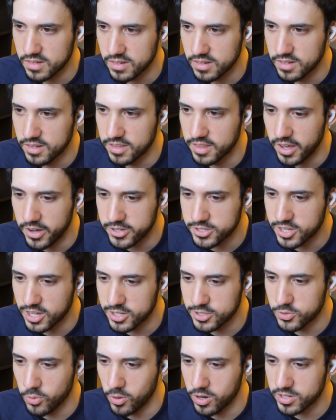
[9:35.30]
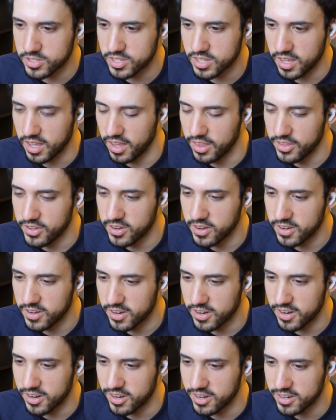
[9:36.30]
Well, now he's got his words together.
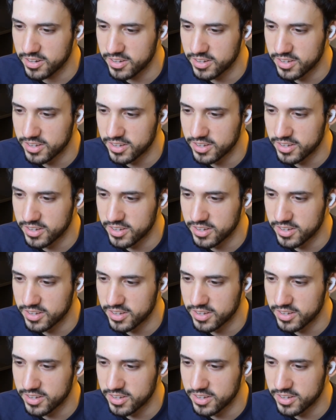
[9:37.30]
Alright.